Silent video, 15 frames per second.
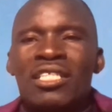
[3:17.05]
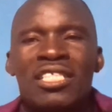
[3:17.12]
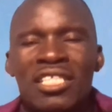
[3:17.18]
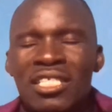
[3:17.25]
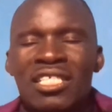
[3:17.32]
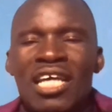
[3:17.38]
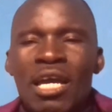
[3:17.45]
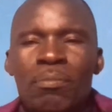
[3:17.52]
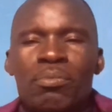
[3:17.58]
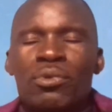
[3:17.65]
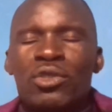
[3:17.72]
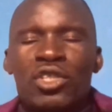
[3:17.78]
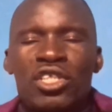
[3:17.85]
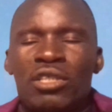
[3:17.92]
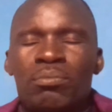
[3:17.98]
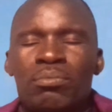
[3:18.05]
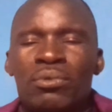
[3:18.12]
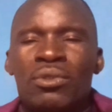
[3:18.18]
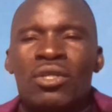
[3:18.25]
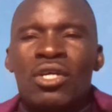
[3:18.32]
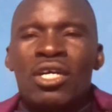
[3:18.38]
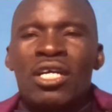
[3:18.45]
Discipleship
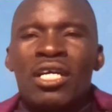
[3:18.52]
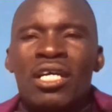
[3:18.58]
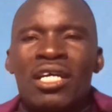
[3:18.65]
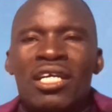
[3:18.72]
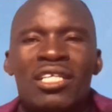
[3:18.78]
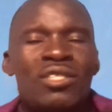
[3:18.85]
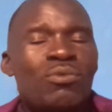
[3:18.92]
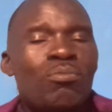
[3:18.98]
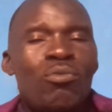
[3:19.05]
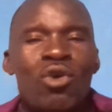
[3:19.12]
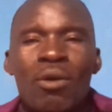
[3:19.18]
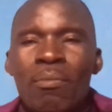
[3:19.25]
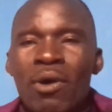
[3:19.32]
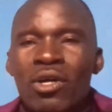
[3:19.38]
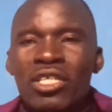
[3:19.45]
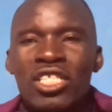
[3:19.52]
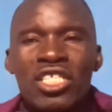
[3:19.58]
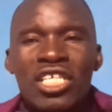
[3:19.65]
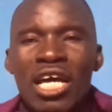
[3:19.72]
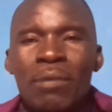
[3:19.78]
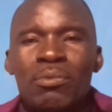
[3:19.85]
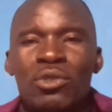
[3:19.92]
is more about
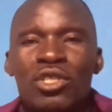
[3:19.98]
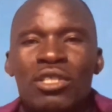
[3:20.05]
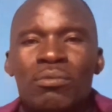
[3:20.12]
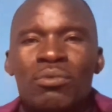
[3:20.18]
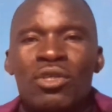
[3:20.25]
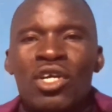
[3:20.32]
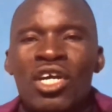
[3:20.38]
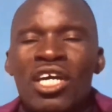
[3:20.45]
discipleship.